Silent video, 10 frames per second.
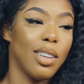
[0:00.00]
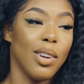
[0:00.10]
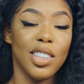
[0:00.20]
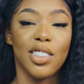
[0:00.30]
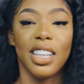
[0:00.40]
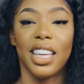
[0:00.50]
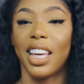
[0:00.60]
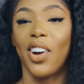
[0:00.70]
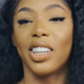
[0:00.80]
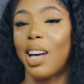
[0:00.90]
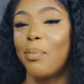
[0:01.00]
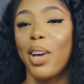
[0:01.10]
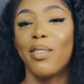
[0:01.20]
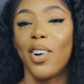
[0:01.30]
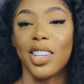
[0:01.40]
going to drink it because I'm not
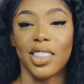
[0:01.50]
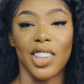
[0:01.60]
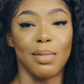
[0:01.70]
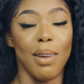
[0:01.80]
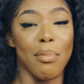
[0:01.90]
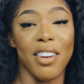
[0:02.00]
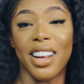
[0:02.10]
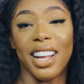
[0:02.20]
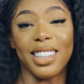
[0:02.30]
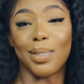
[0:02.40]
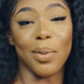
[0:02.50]
even going to stress my brain at this